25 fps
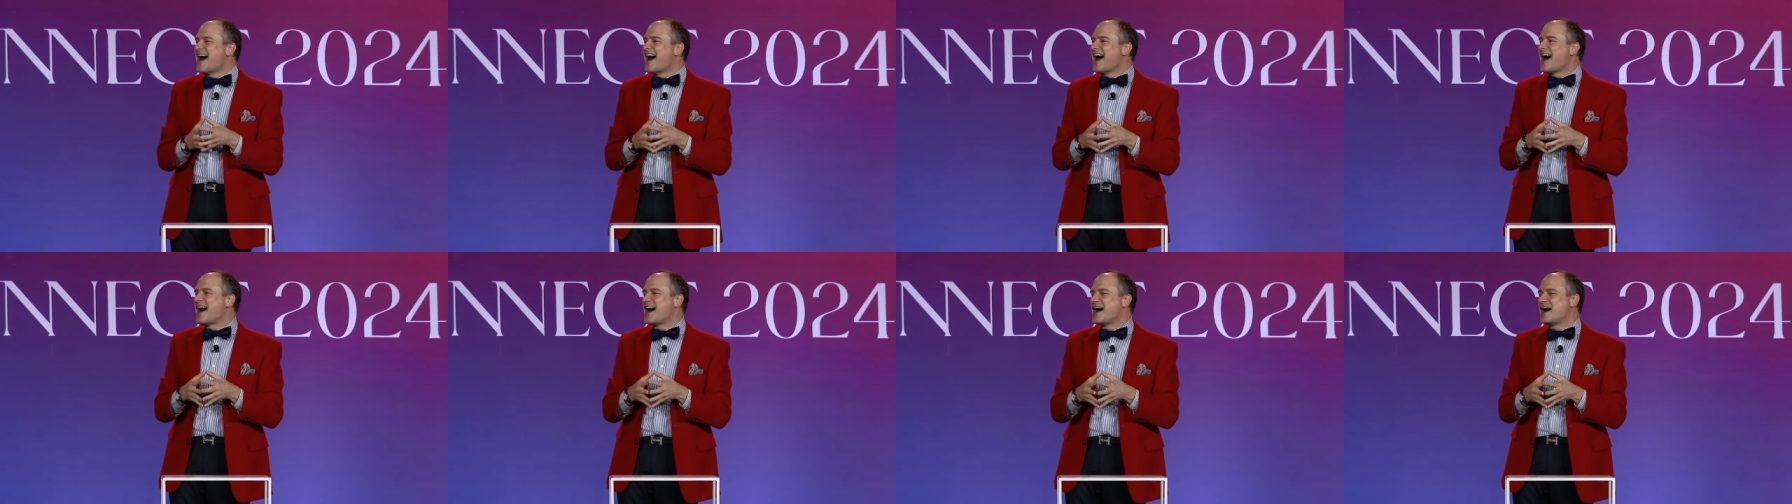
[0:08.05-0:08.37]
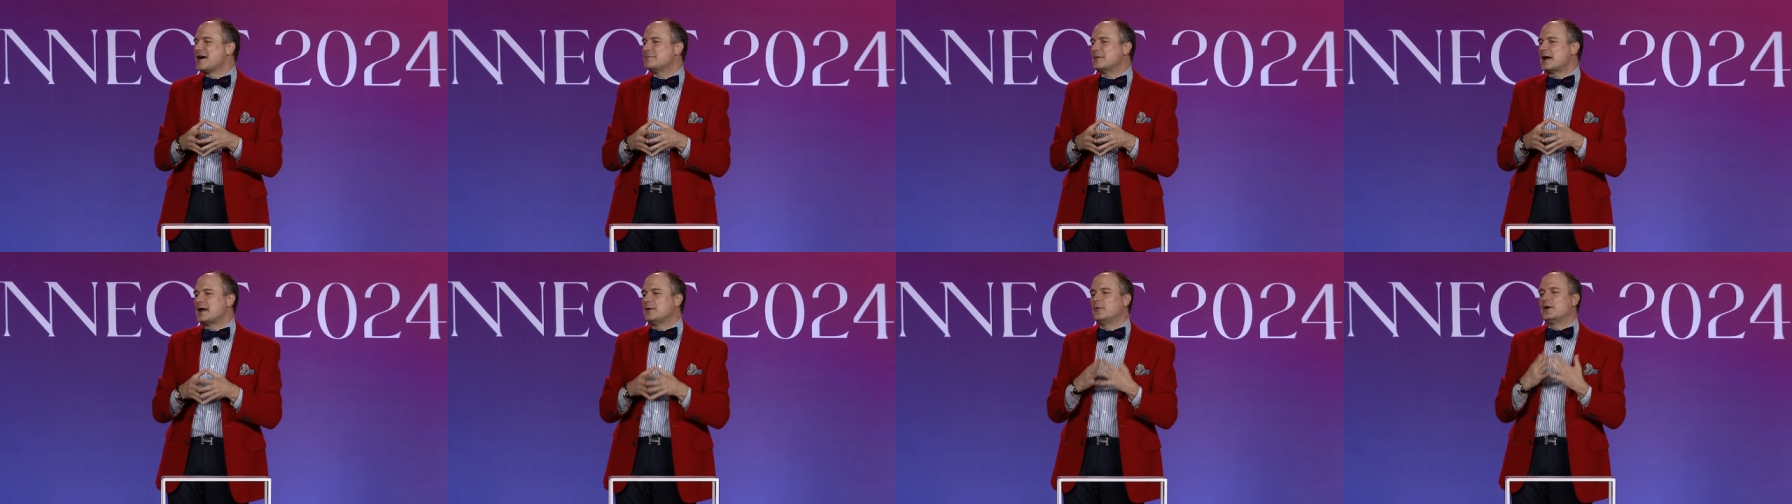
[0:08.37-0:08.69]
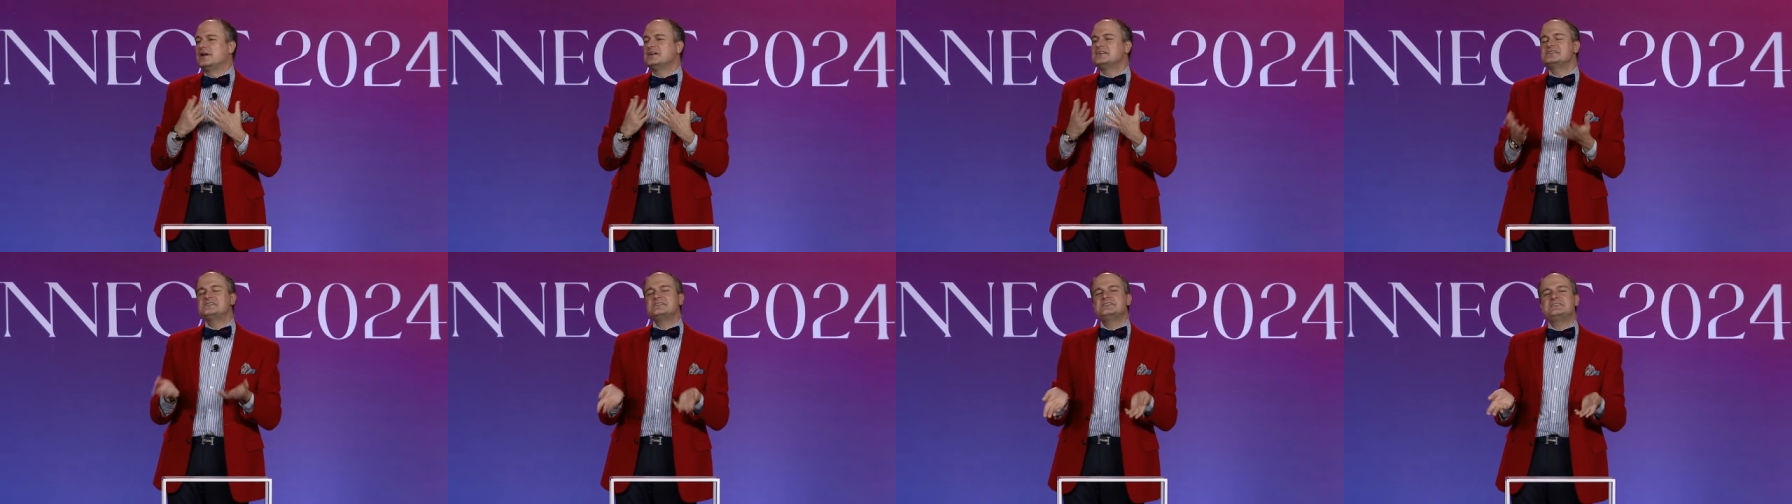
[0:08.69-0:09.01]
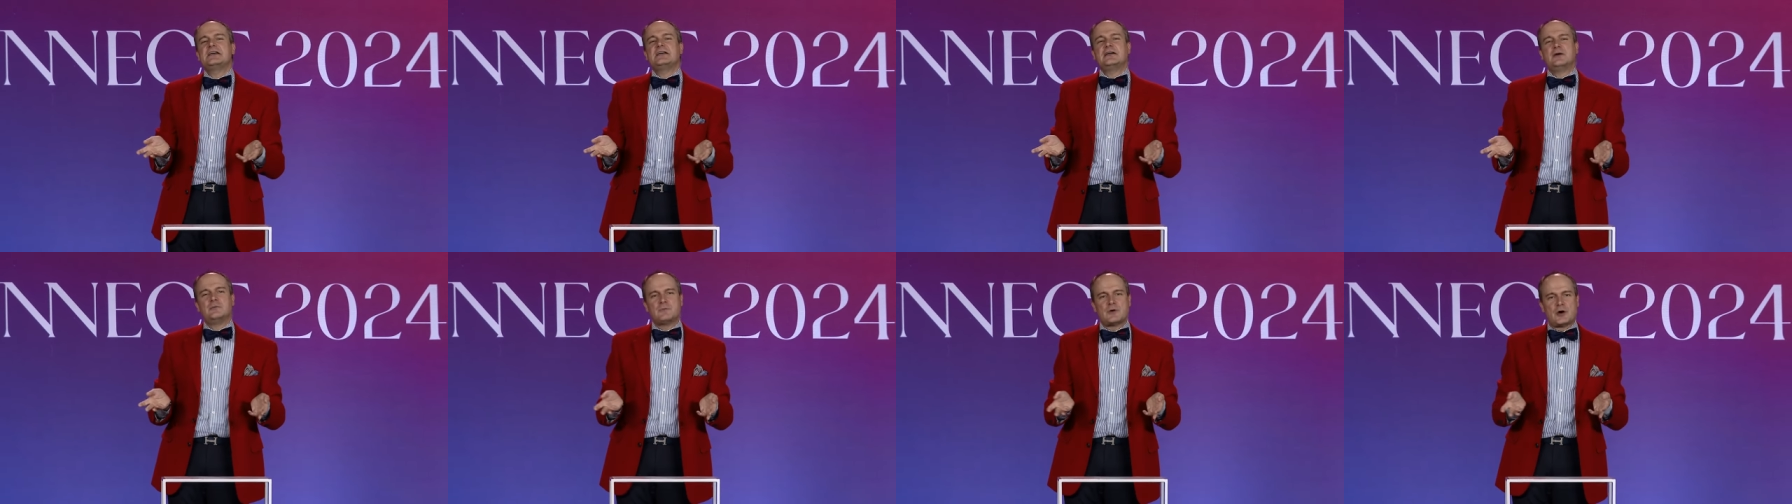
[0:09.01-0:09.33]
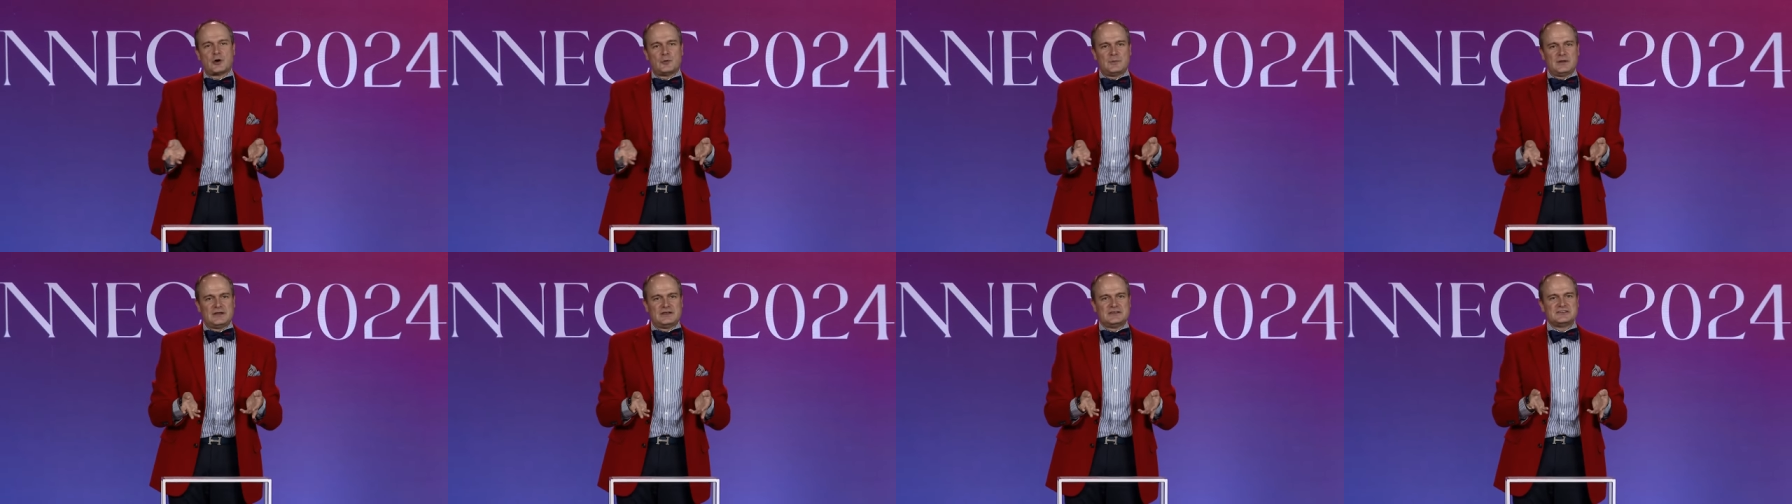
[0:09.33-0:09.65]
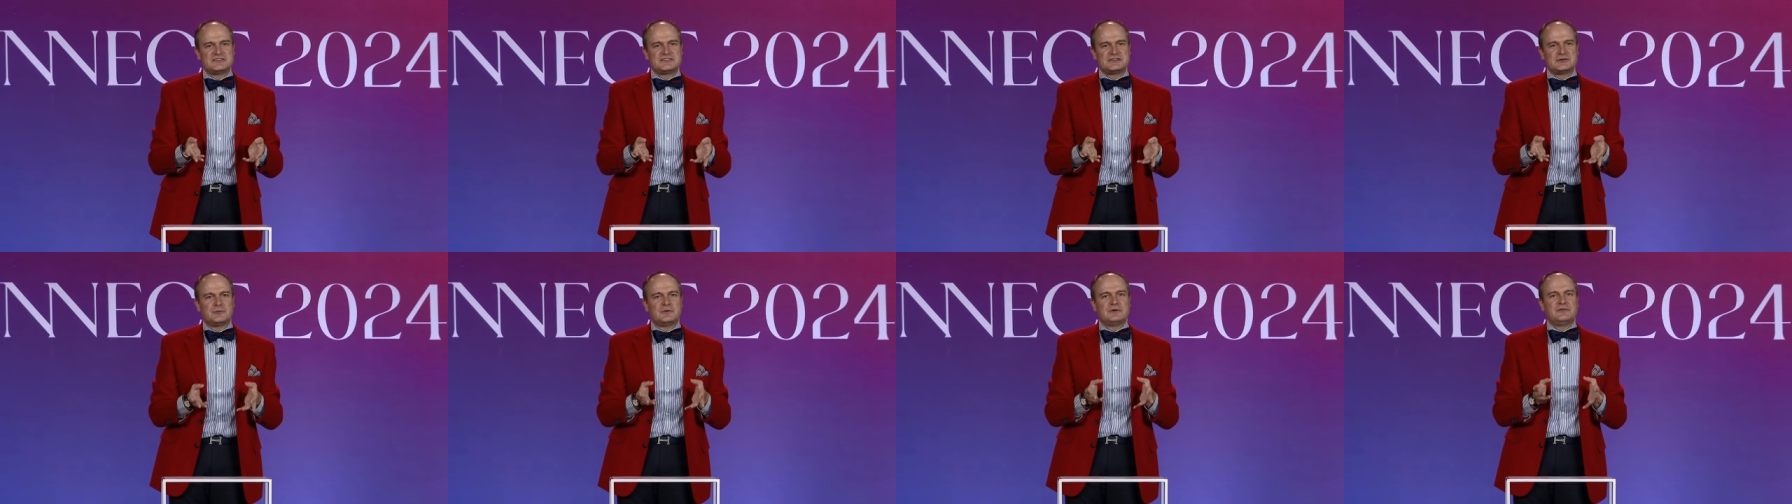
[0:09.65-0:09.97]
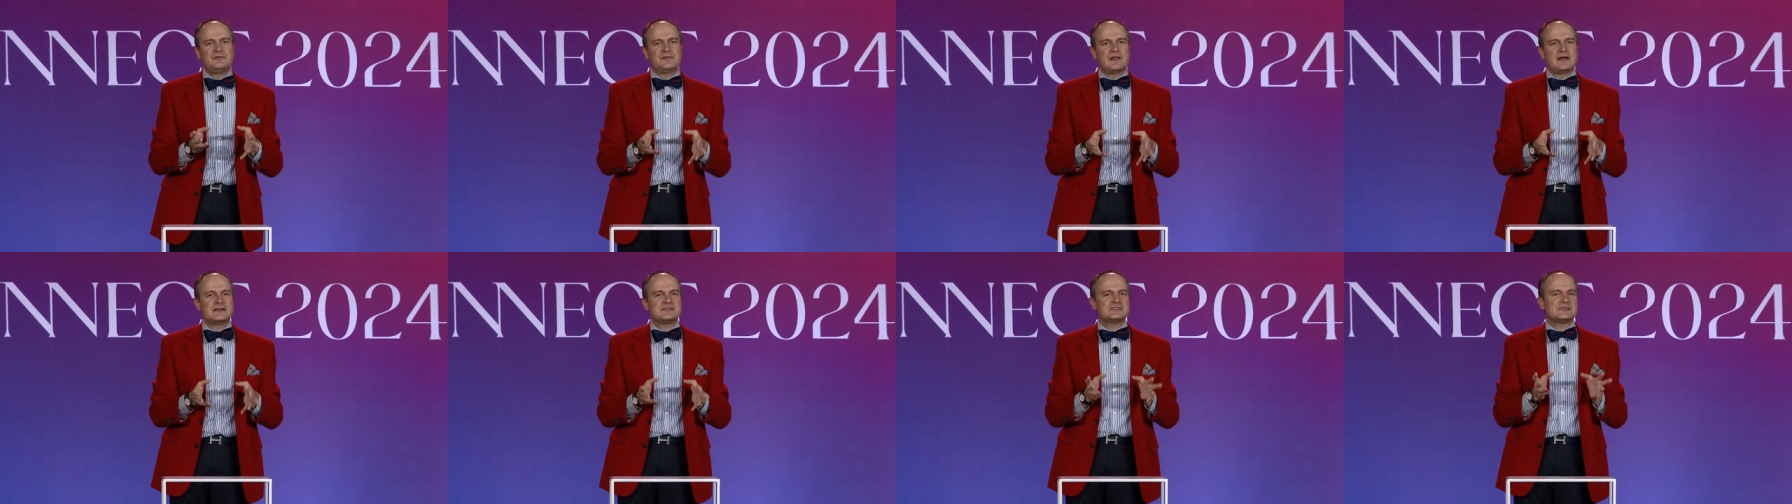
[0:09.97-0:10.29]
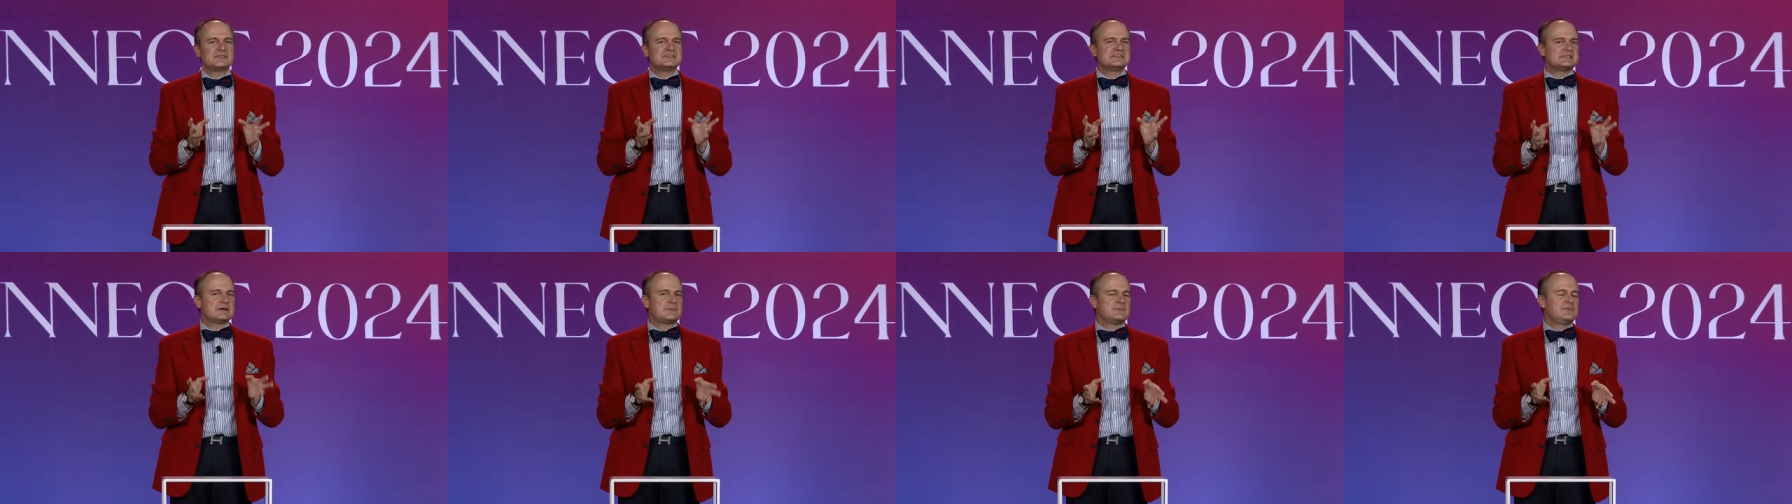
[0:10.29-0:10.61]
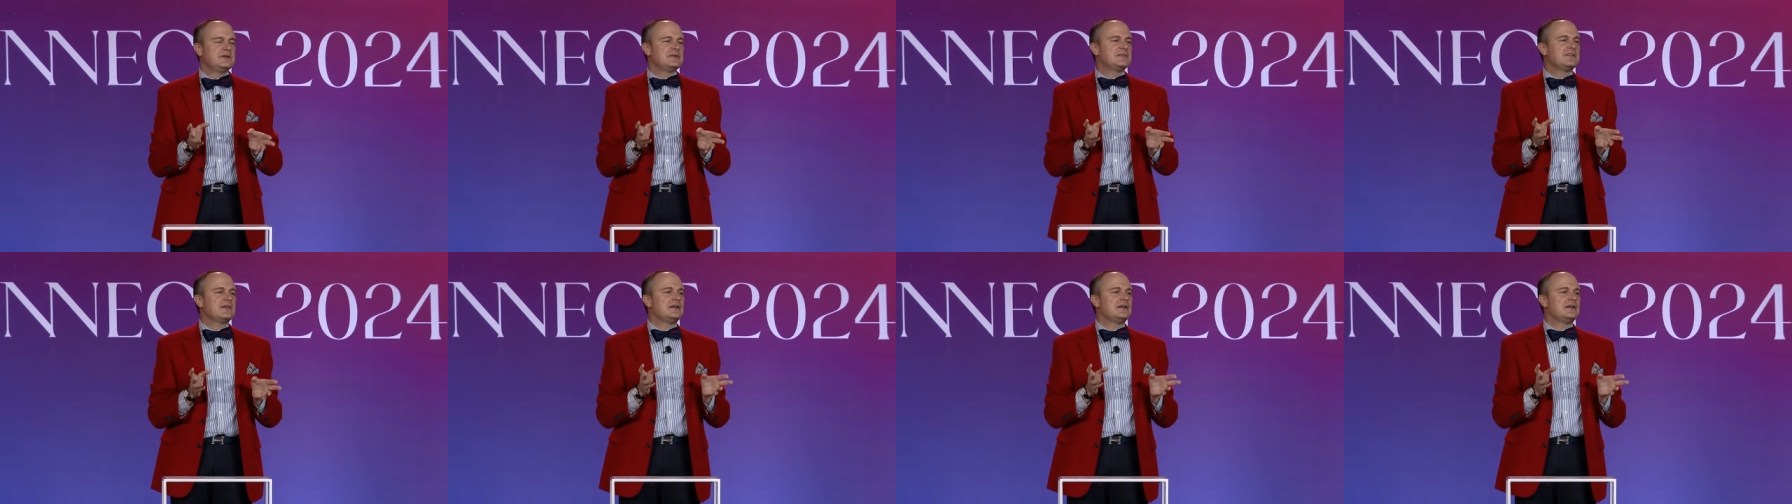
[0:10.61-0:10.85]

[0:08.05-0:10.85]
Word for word: um, I wanted to take a moment to reflect on something